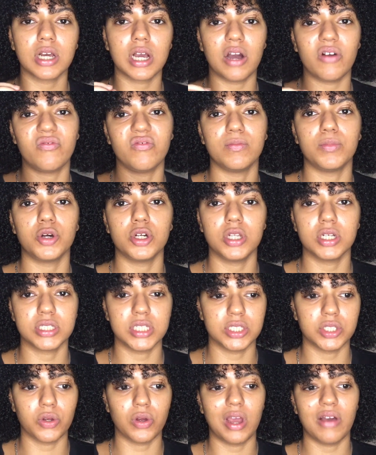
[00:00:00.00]
out for products that
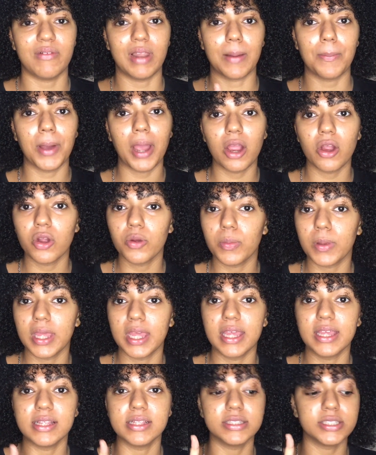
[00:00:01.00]
don't have like
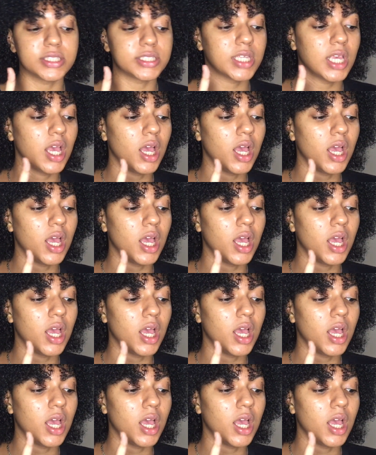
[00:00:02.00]
parabens,